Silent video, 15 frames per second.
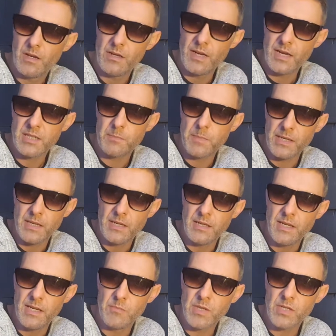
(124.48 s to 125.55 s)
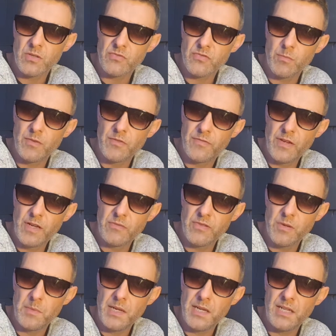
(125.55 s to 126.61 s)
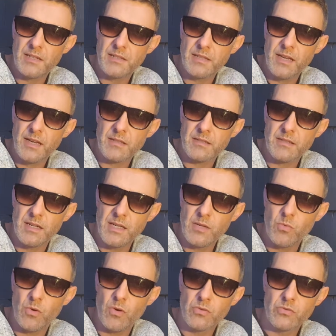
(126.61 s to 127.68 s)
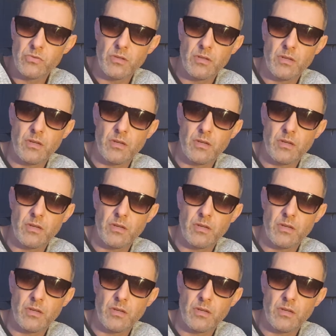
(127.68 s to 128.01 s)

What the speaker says: Next speccy game. This is from a film from '86, and it was